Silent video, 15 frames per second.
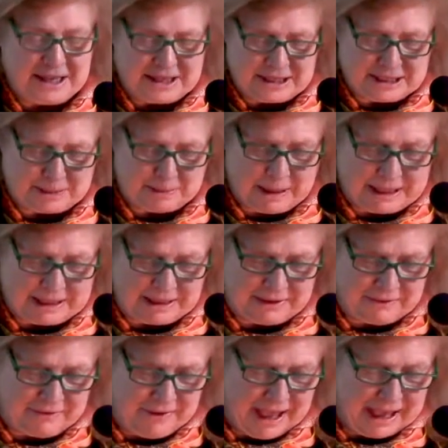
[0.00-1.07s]
despite the
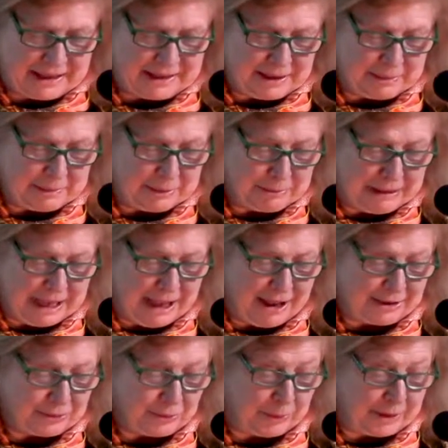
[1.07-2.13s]
fact that Marie
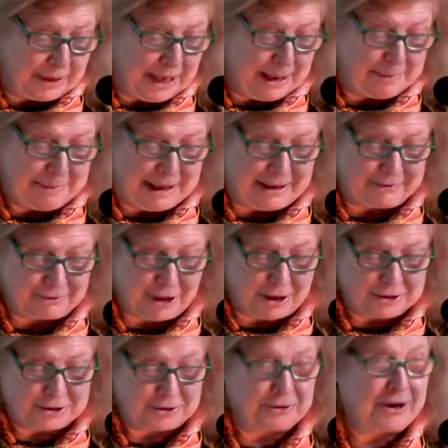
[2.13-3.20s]
Antoinette may have
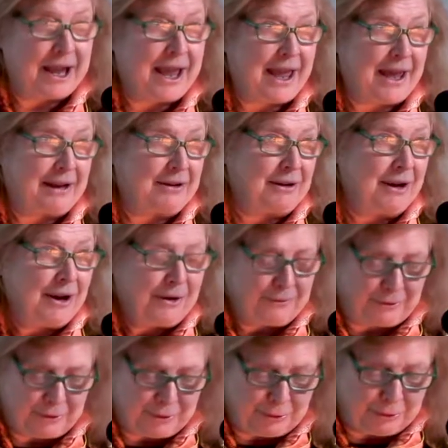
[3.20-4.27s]
lost her head
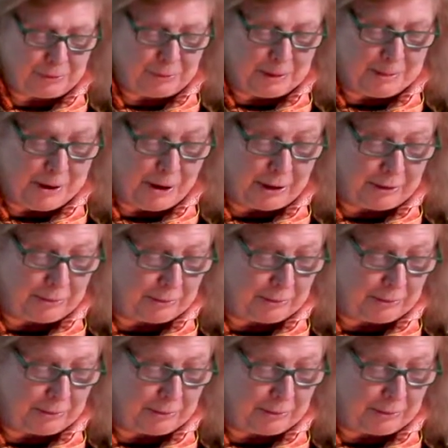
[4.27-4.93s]
for her remark,